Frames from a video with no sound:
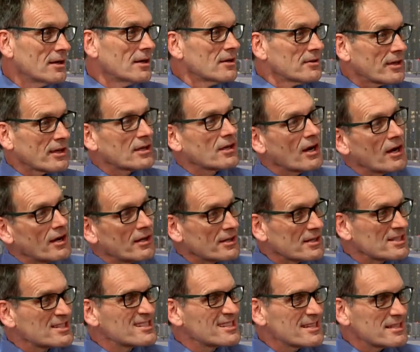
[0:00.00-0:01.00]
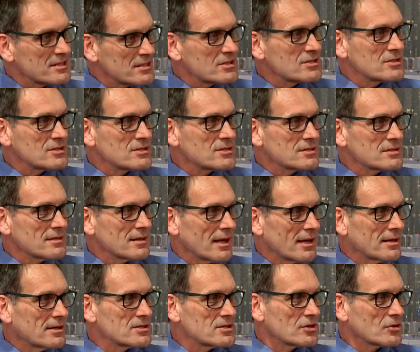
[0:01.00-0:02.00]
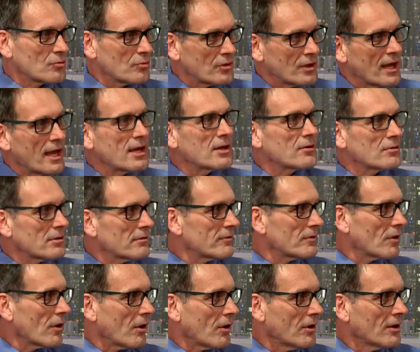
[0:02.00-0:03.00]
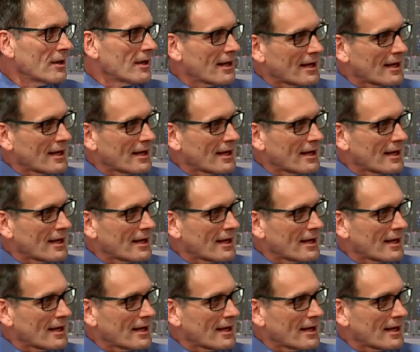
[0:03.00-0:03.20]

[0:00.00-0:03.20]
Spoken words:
that God exists and is the creator of it all,